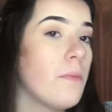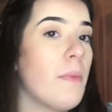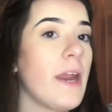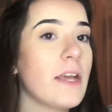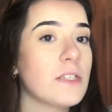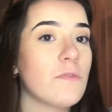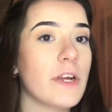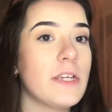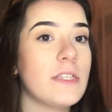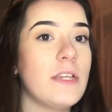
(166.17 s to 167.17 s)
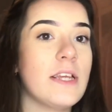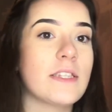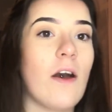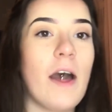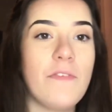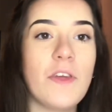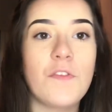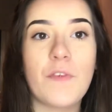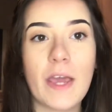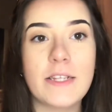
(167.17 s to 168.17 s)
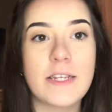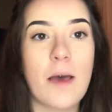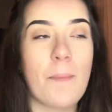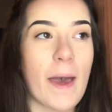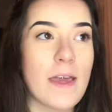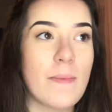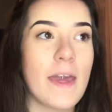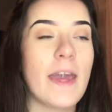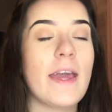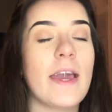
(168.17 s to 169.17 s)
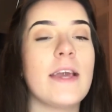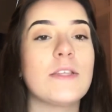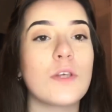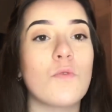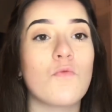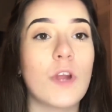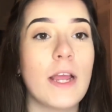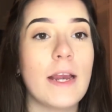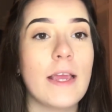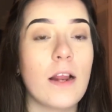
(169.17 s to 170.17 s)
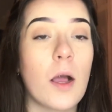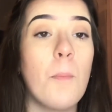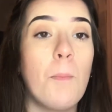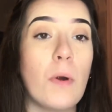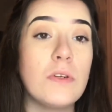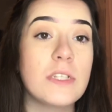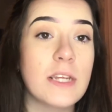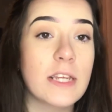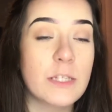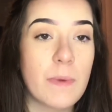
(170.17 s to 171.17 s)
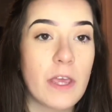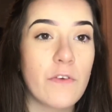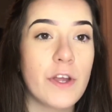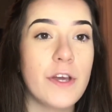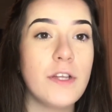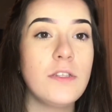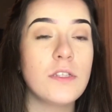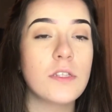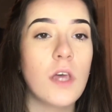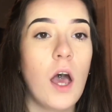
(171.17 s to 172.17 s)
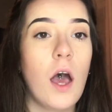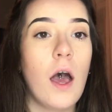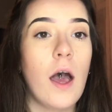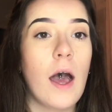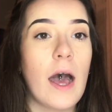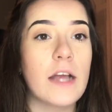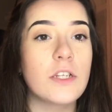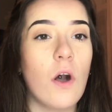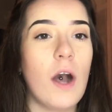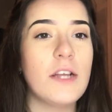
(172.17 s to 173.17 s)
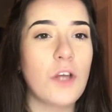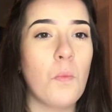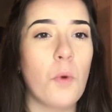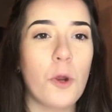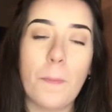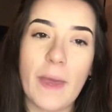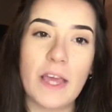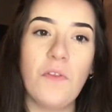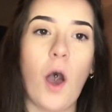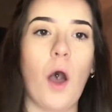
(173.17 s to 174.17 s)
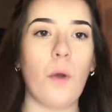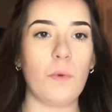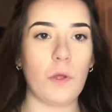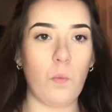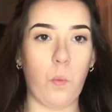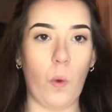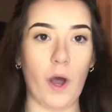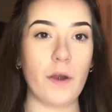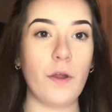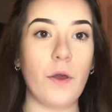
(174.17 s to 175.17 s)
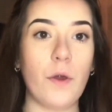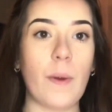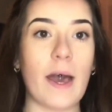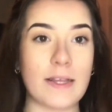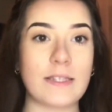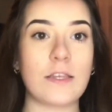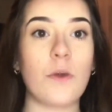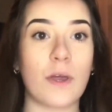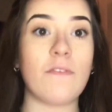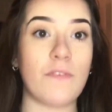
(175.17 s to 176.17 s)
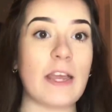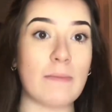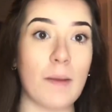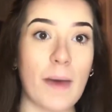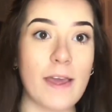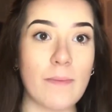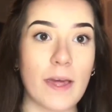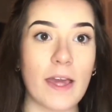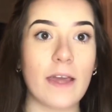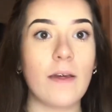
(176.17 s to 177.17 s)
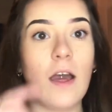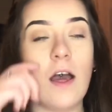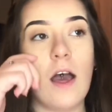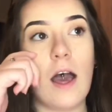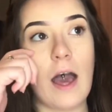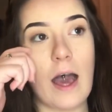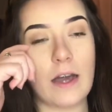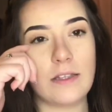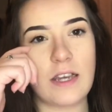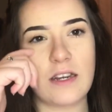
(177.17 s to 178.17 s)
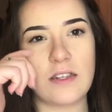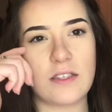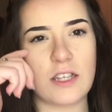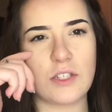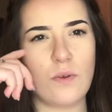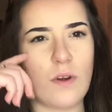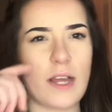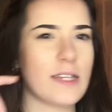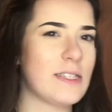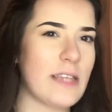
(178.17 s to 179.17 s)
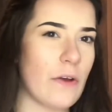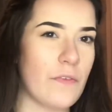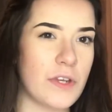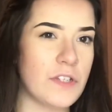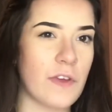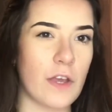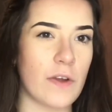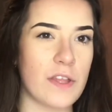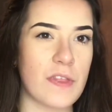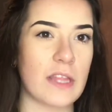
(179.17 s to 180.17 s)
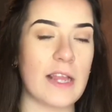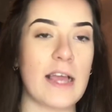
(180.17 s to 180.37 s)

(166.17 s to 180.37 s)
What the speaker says: My next reason is that I think feeding a baby is really like a bonding experience. And I don't want to be the only one who can feed my baby. And that's not like a selfish thing or anything.